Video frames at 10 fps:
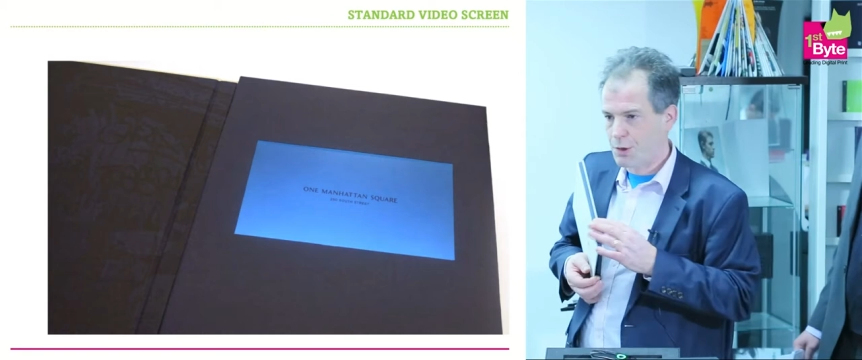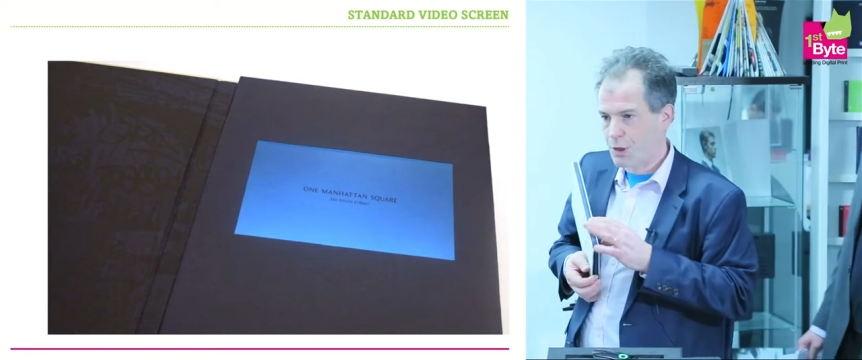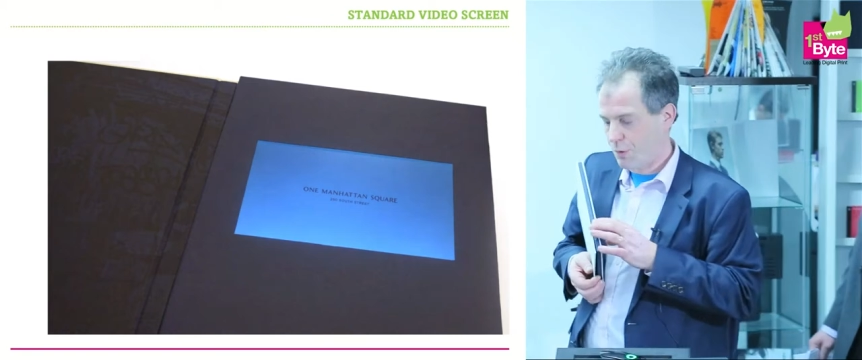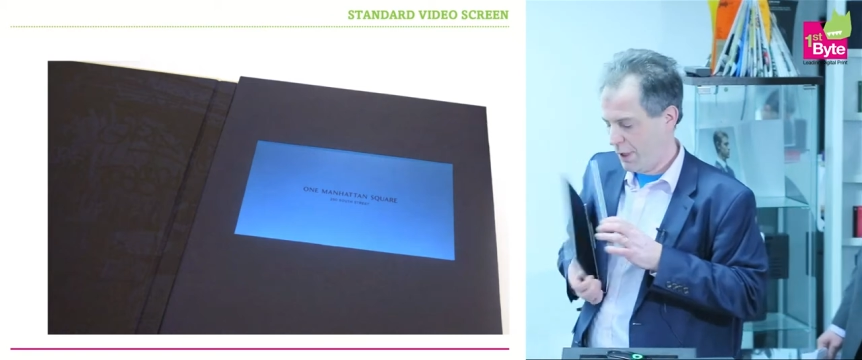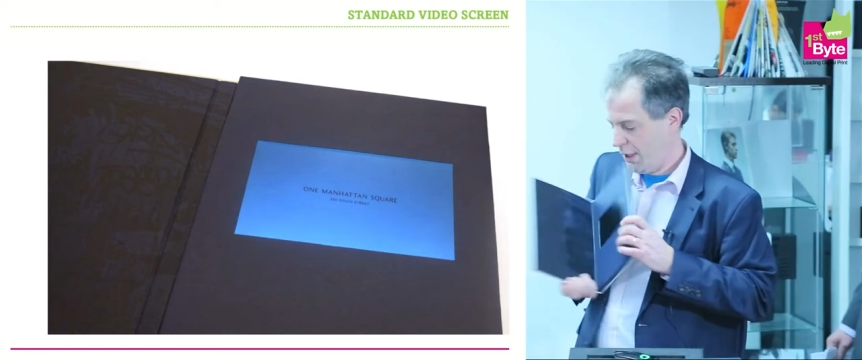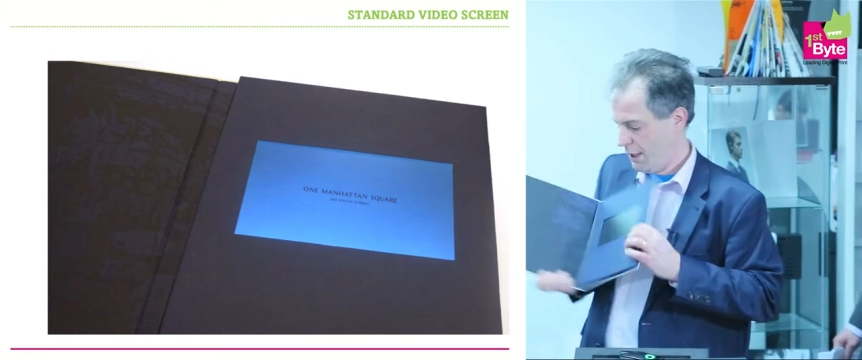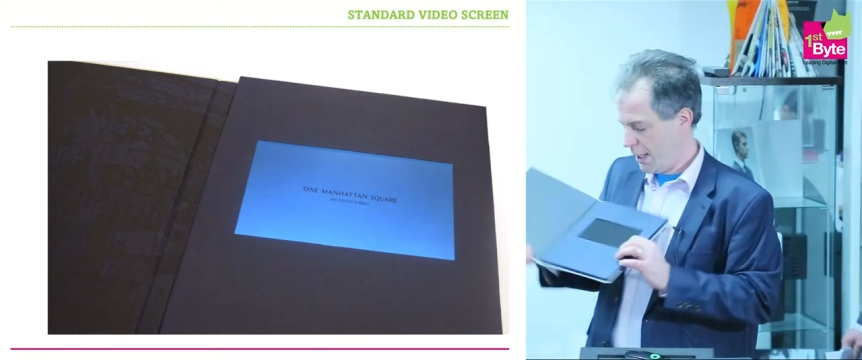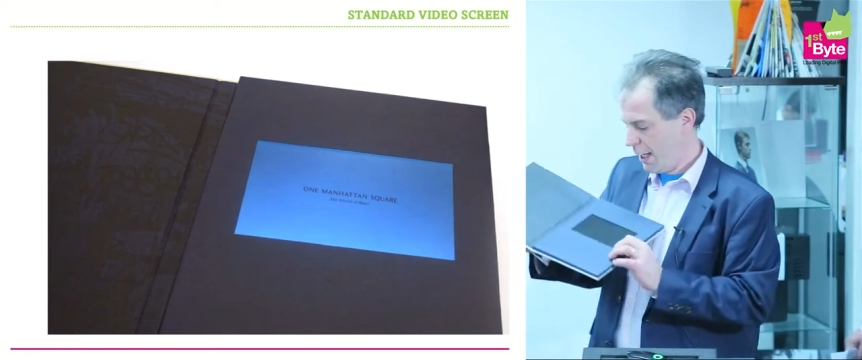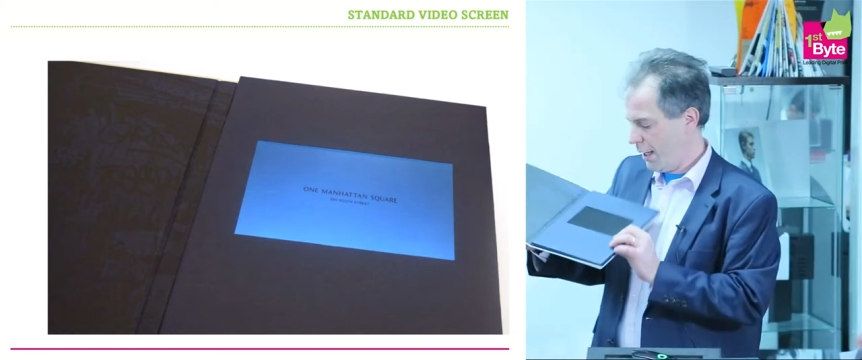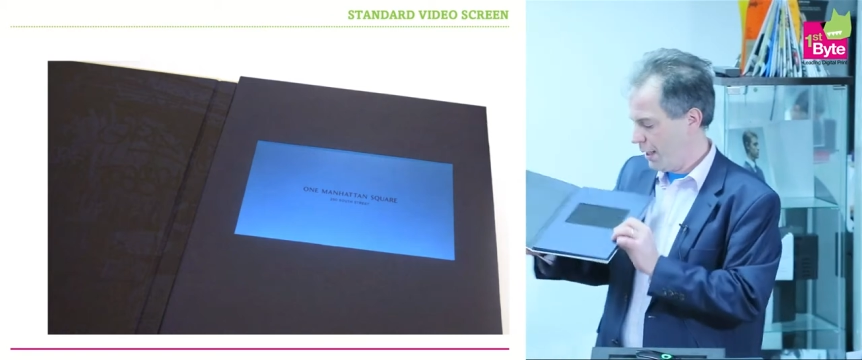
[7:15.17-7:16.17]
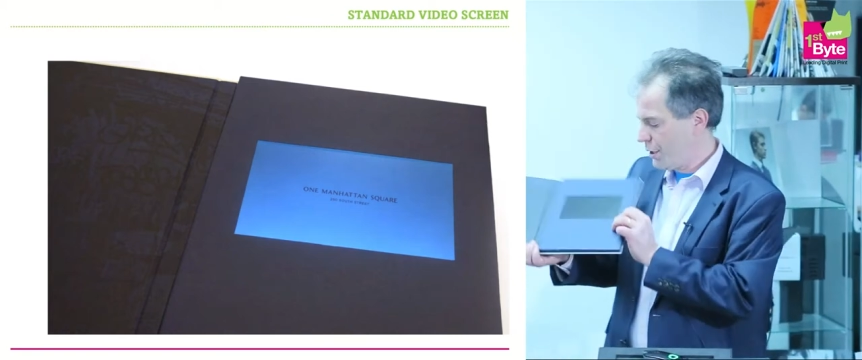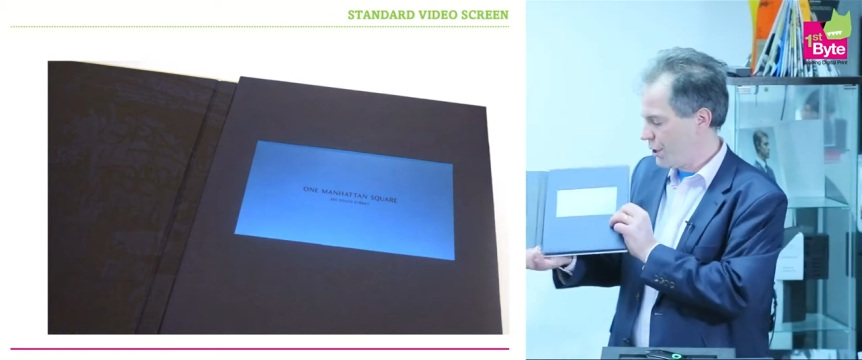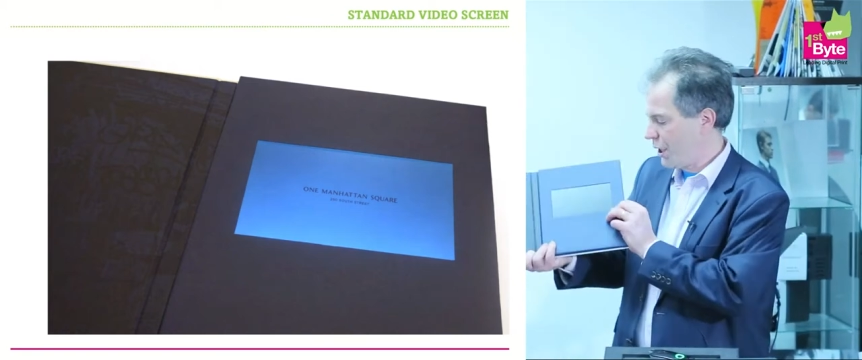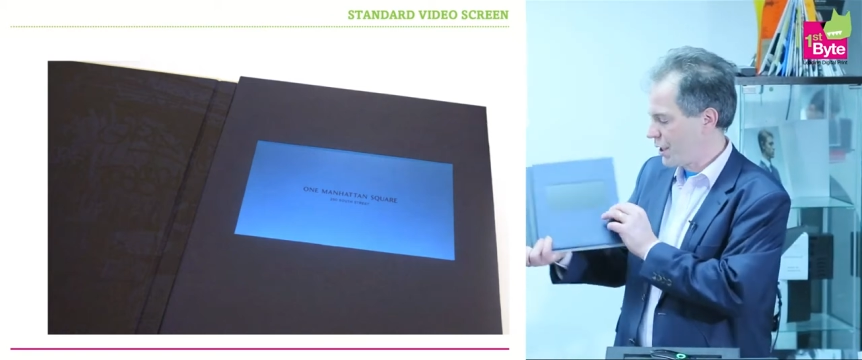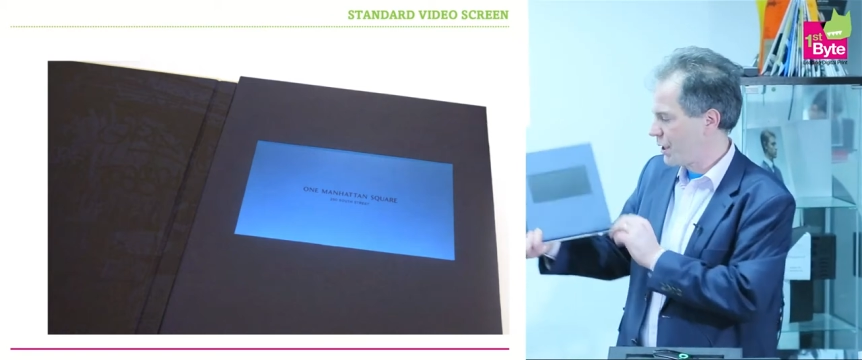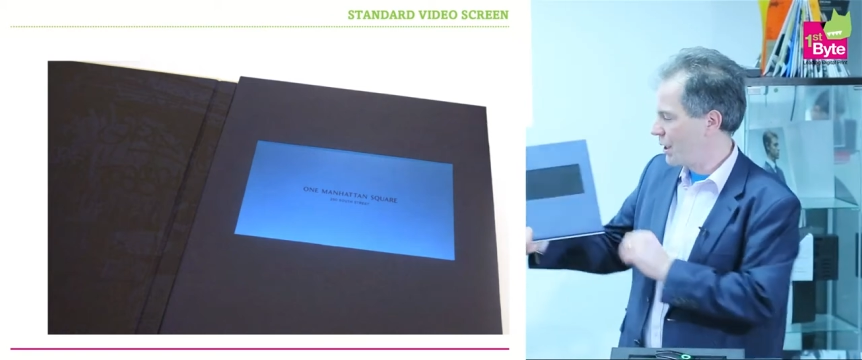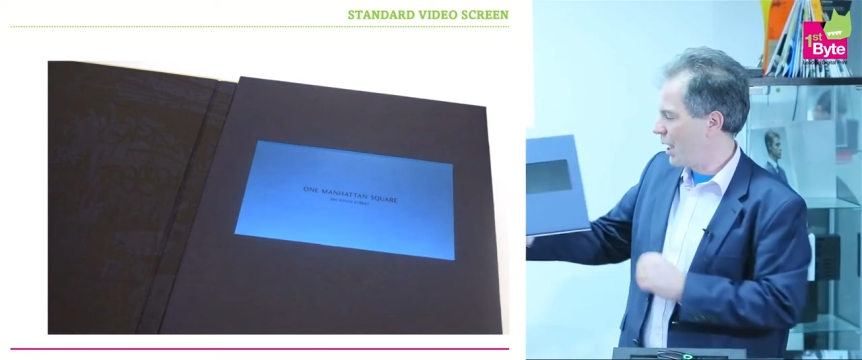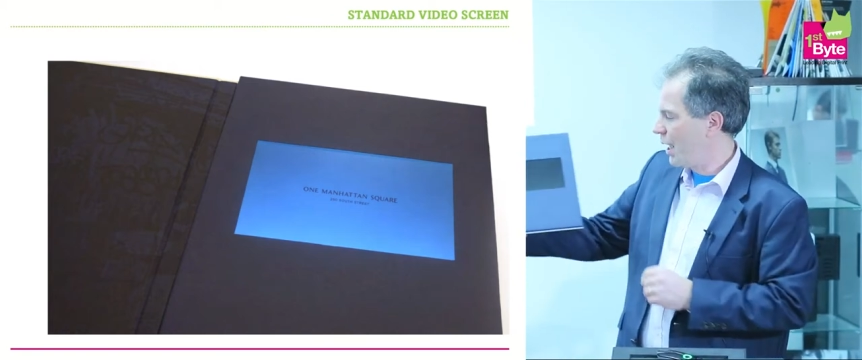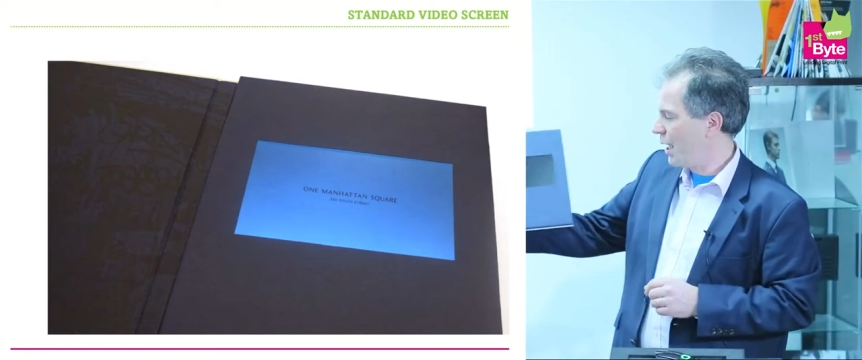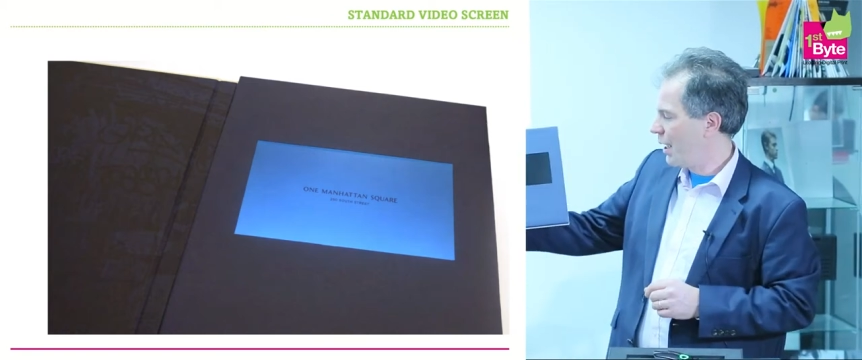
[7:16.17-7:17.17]
screen is just
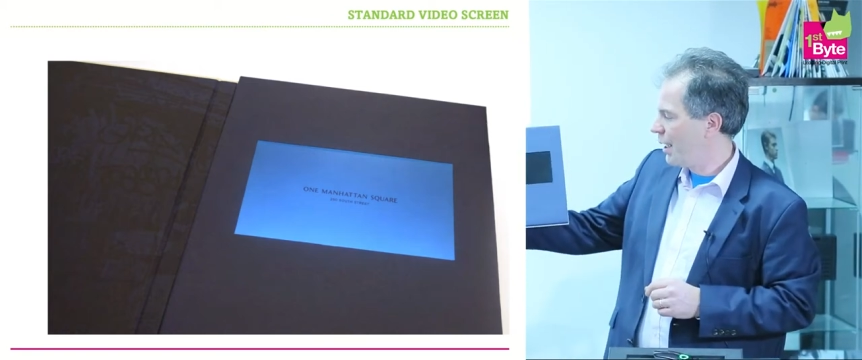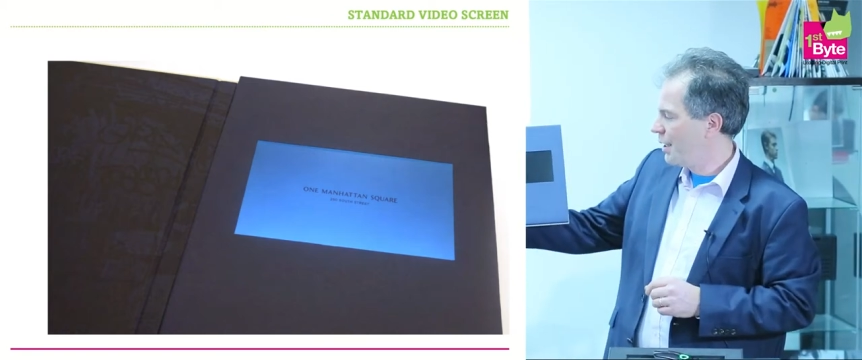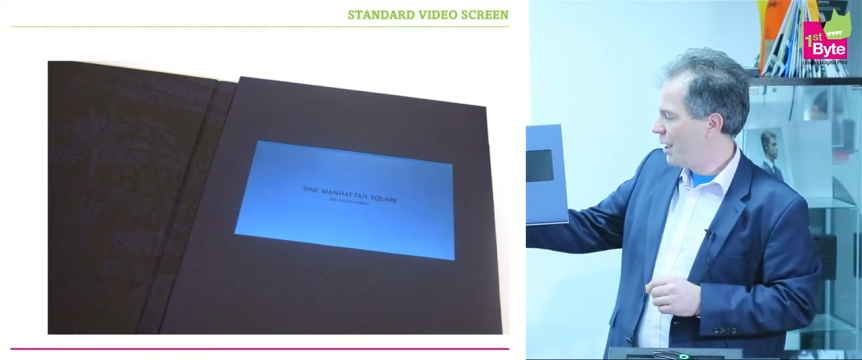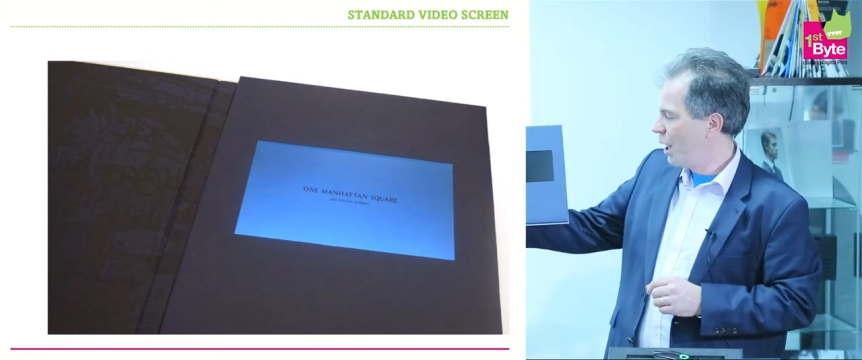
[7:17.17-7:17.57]
a